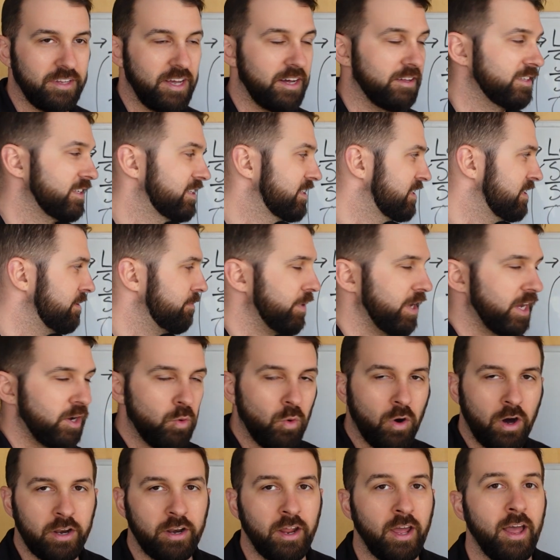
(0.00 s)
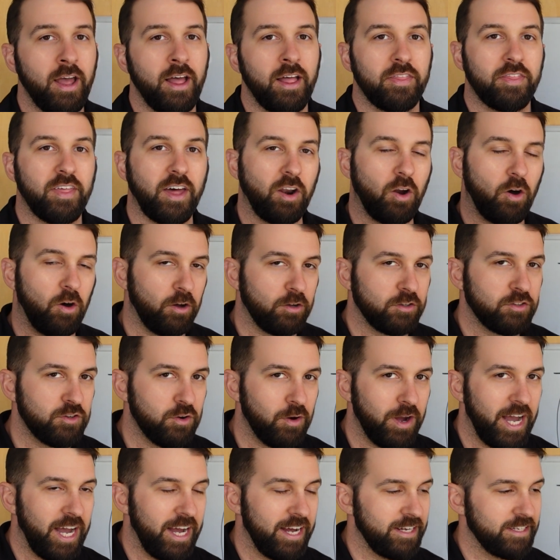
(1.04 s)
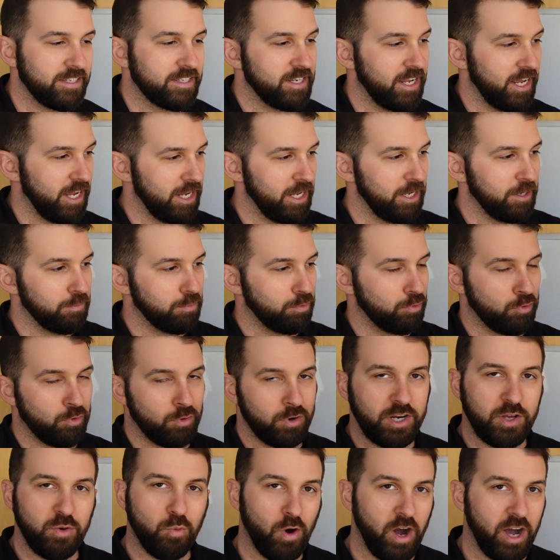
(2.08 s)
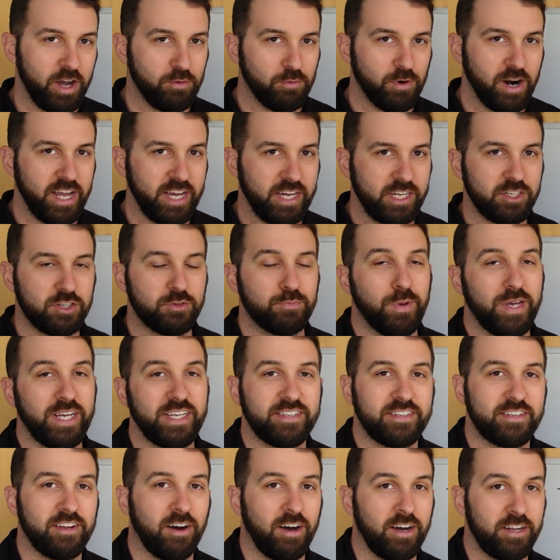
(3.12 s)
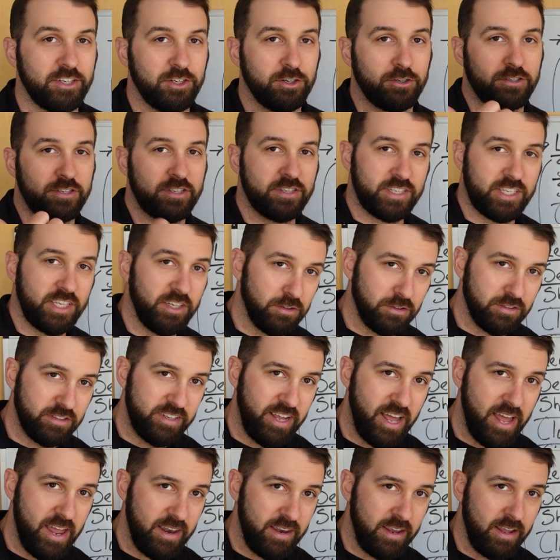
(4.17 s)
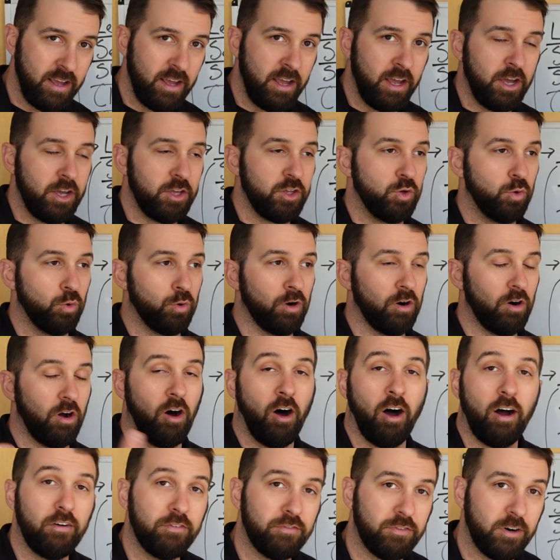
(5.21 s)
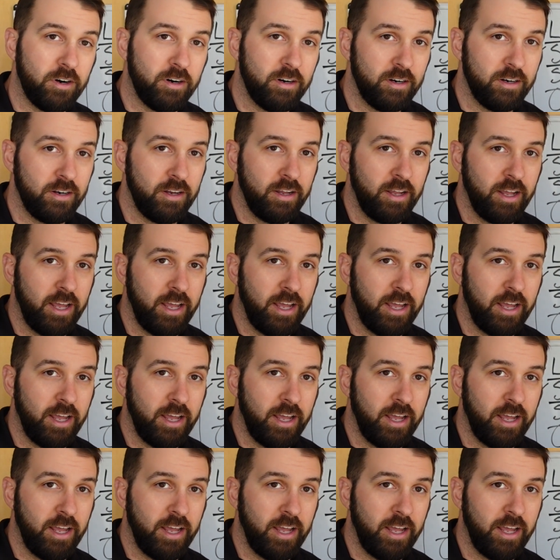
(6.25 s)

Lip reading: Now, this is a big one that also has a pretty wide range based on your skill set, your offer,